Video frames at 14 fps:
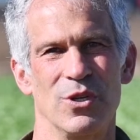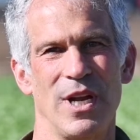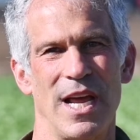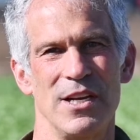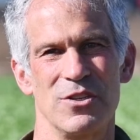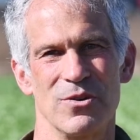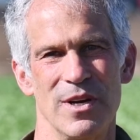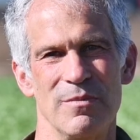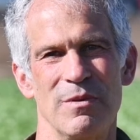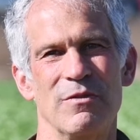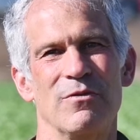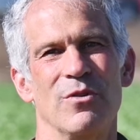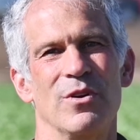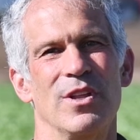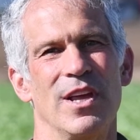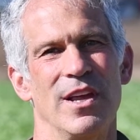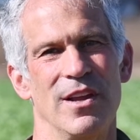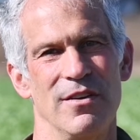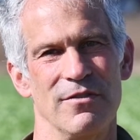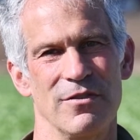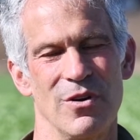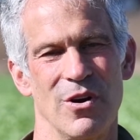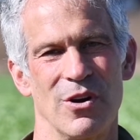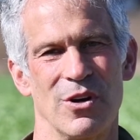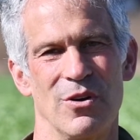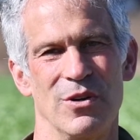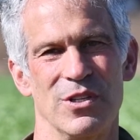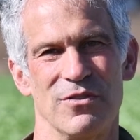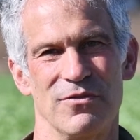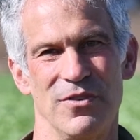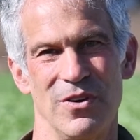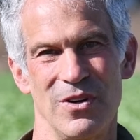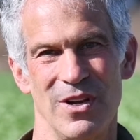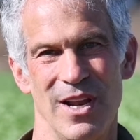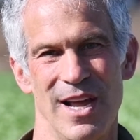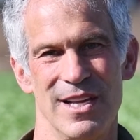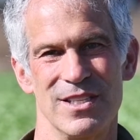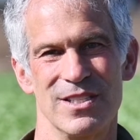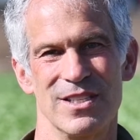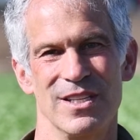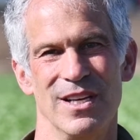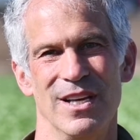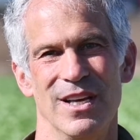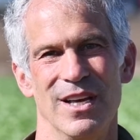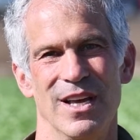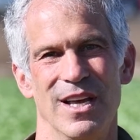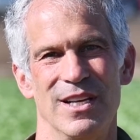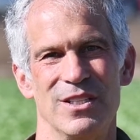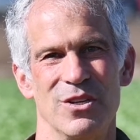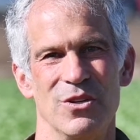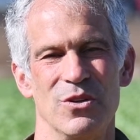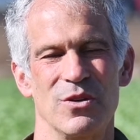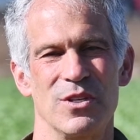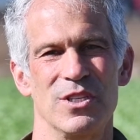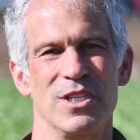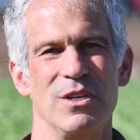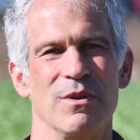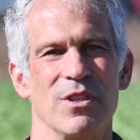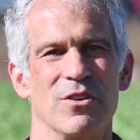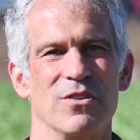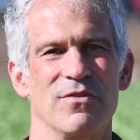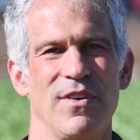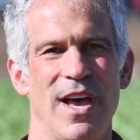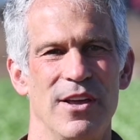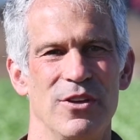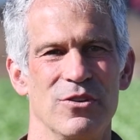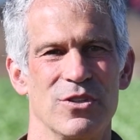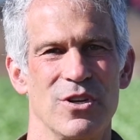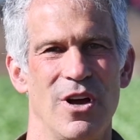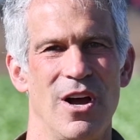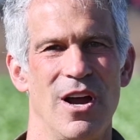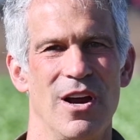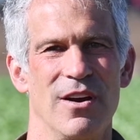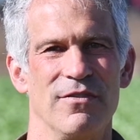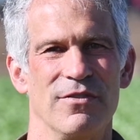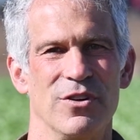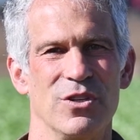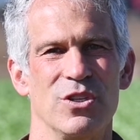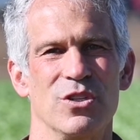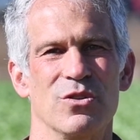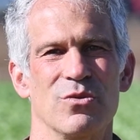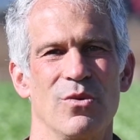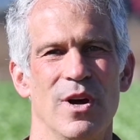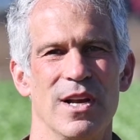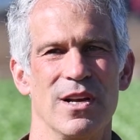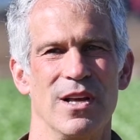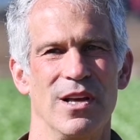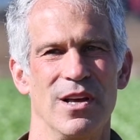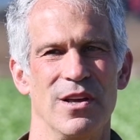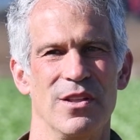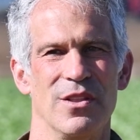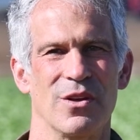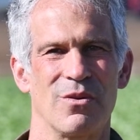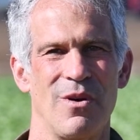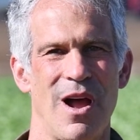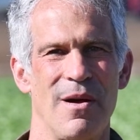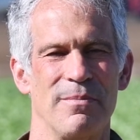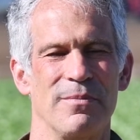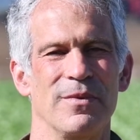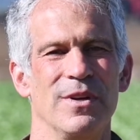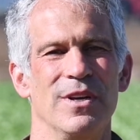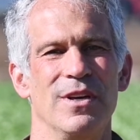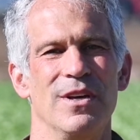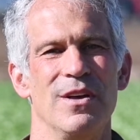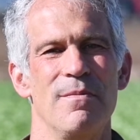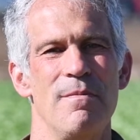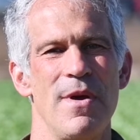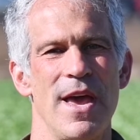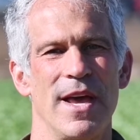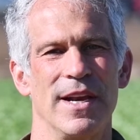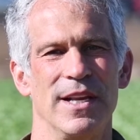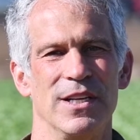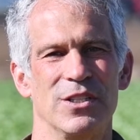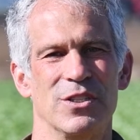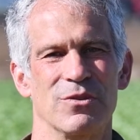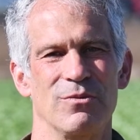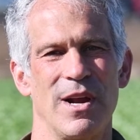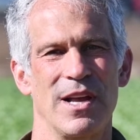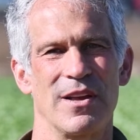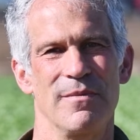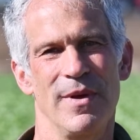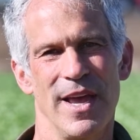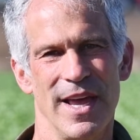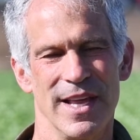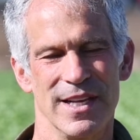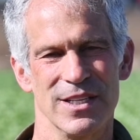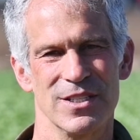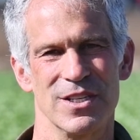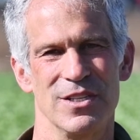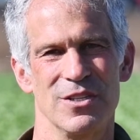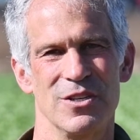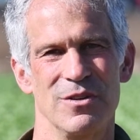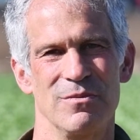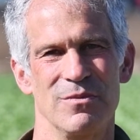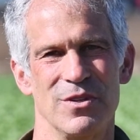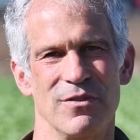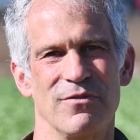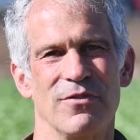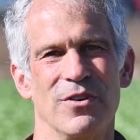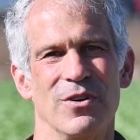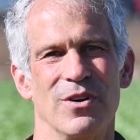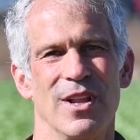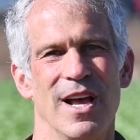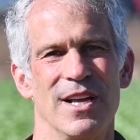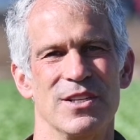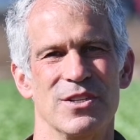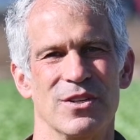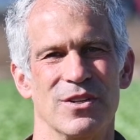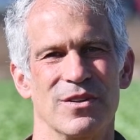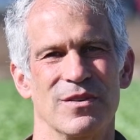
nitrate before they are going to fertilize. And so you can see what those values are versus what the crop managed recommends in terms of fertilizer.